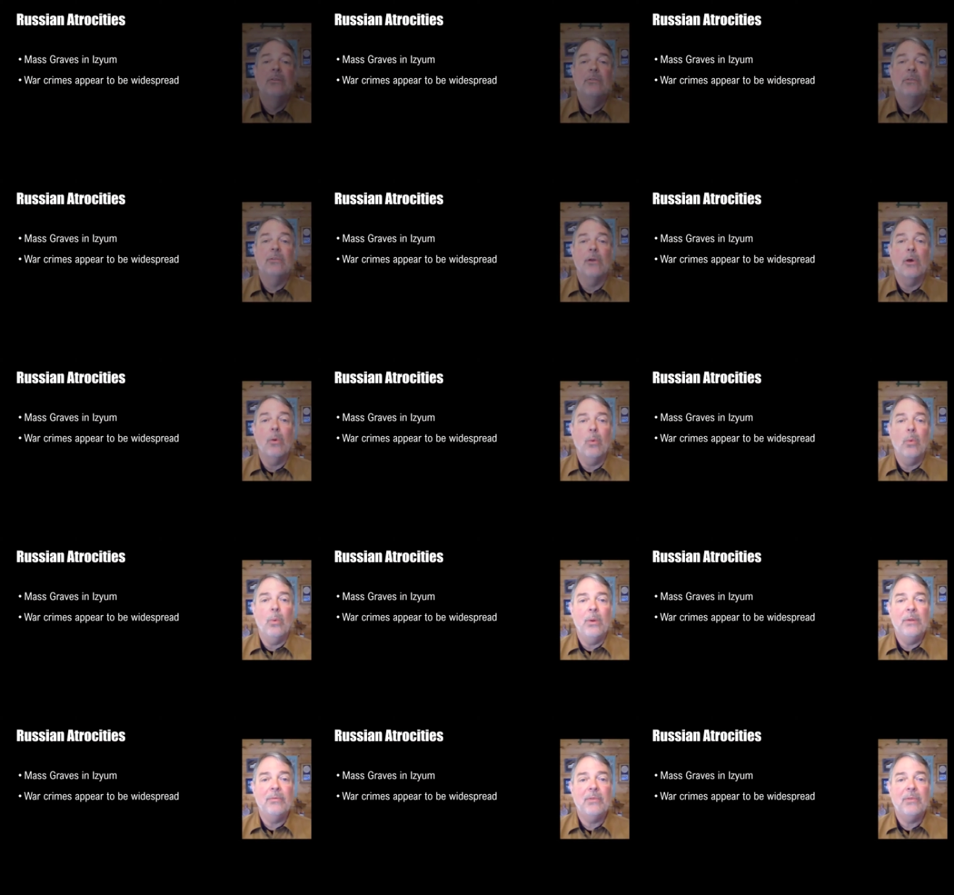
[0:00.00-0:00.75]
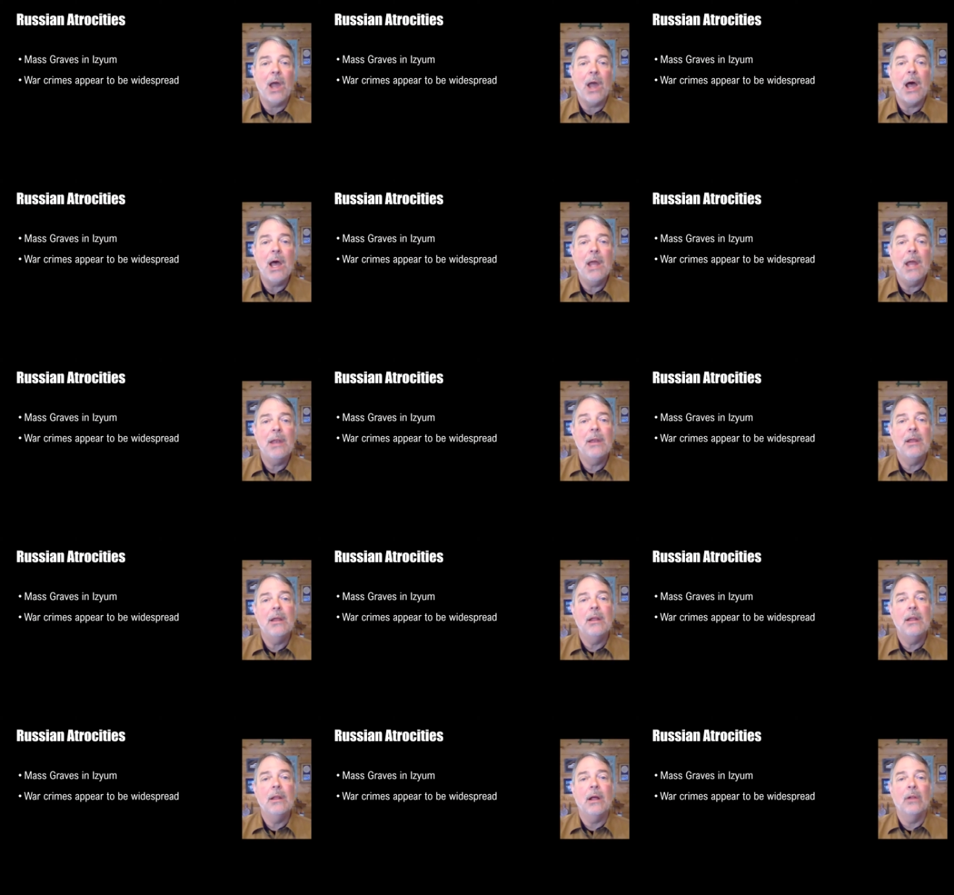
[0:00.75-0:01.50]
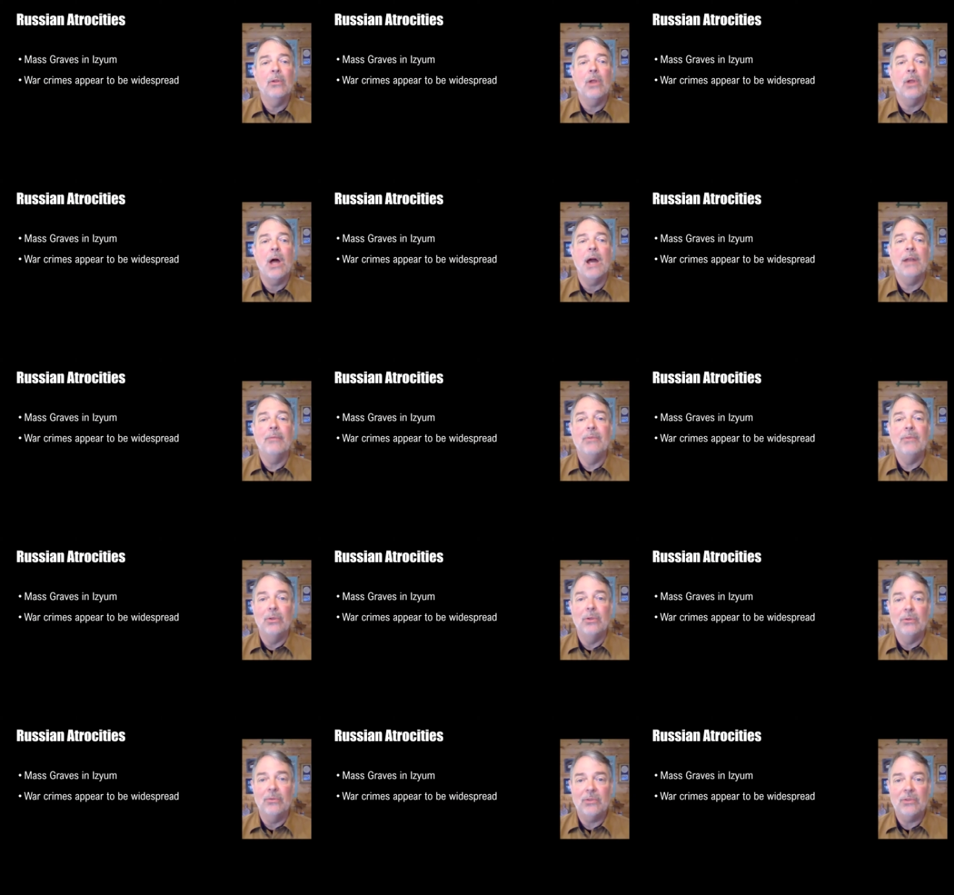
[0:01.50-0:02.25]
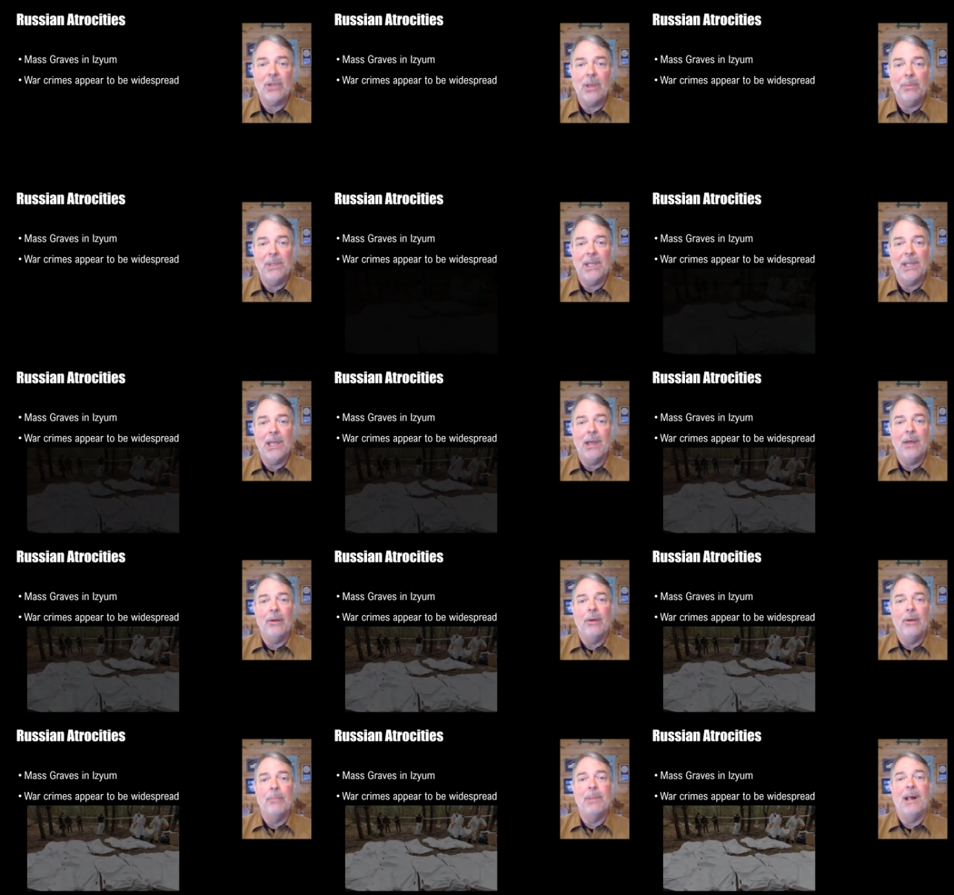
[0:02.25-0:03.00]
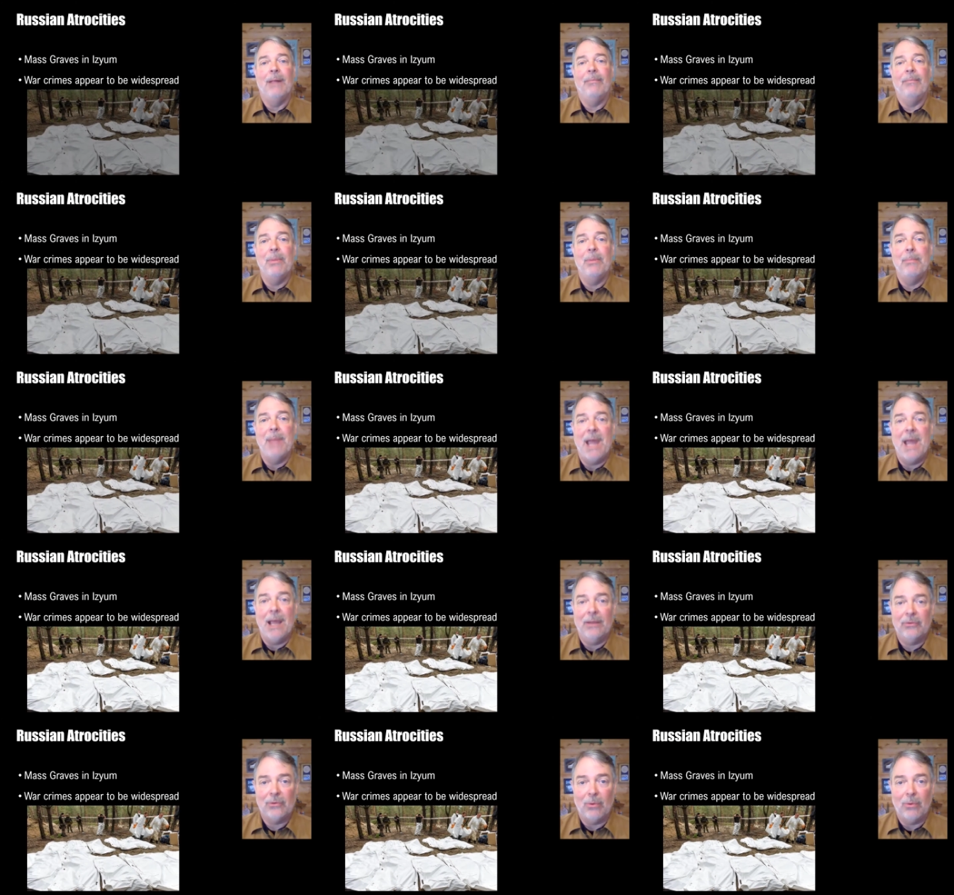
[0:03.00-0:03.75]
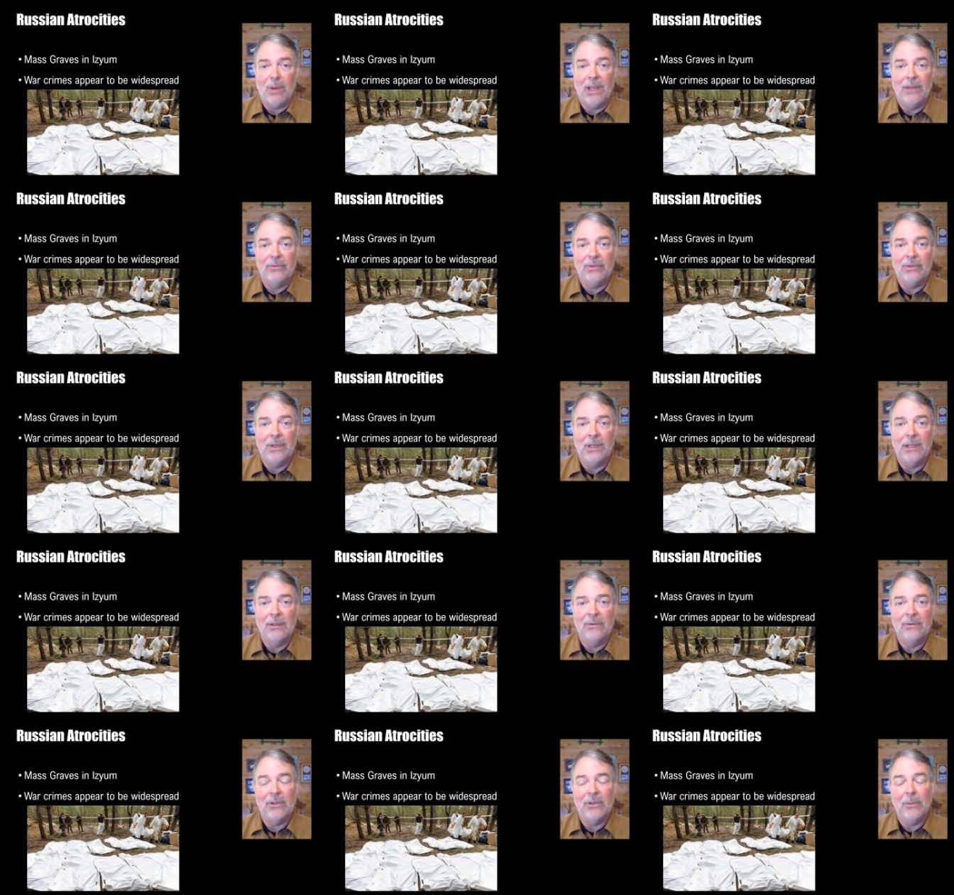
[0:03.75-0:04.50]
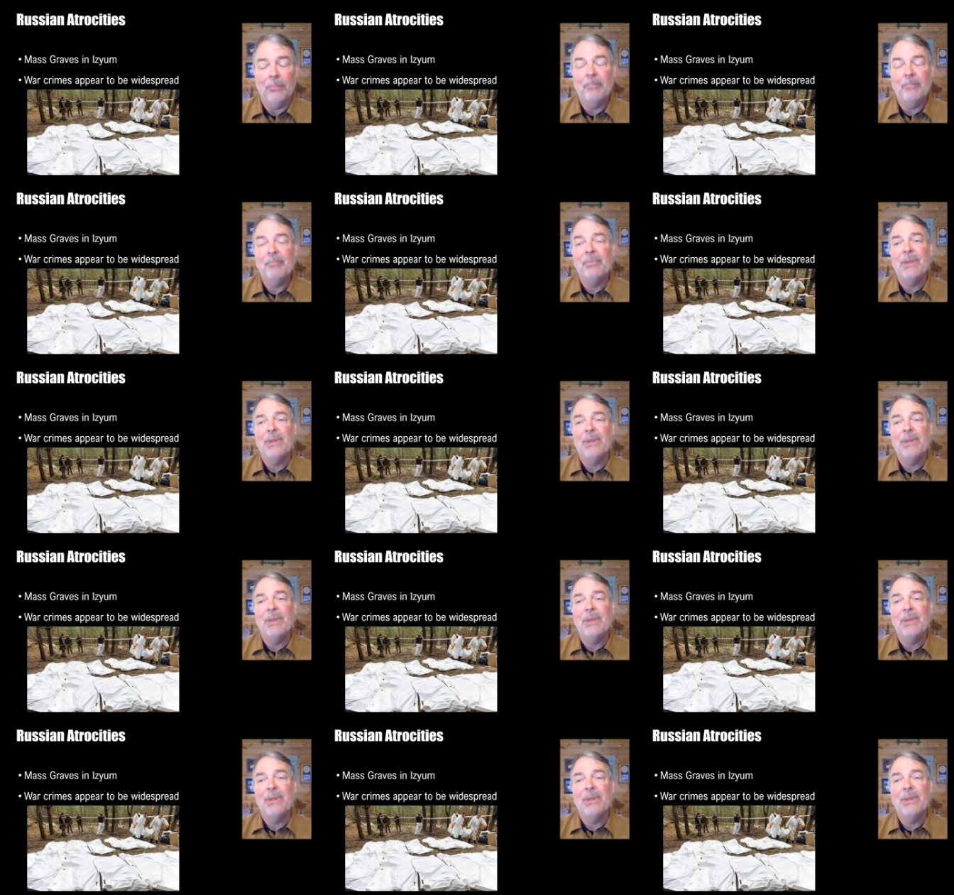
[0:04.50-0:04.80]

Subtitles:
So we've got a lot of news coming out about the mass graves in Izyum,